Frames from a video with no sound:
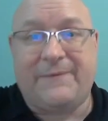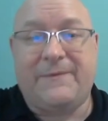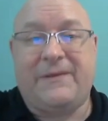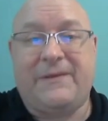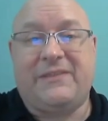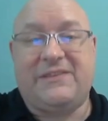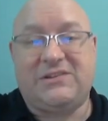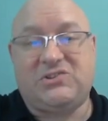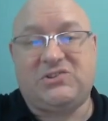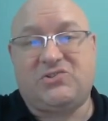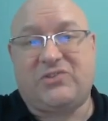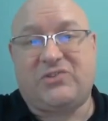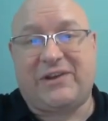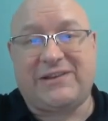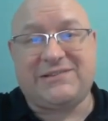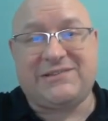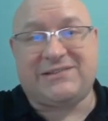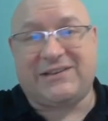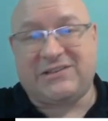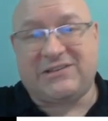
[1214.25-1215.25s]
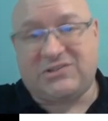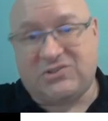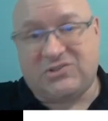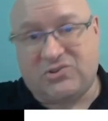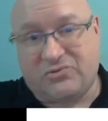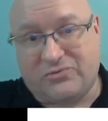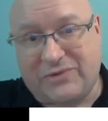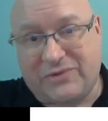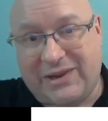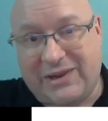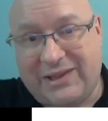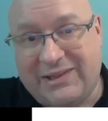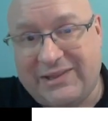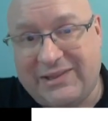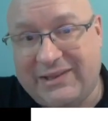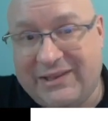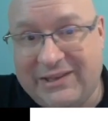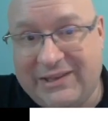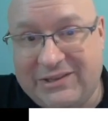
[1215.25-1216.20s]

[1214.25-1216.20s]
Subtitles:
this translates directly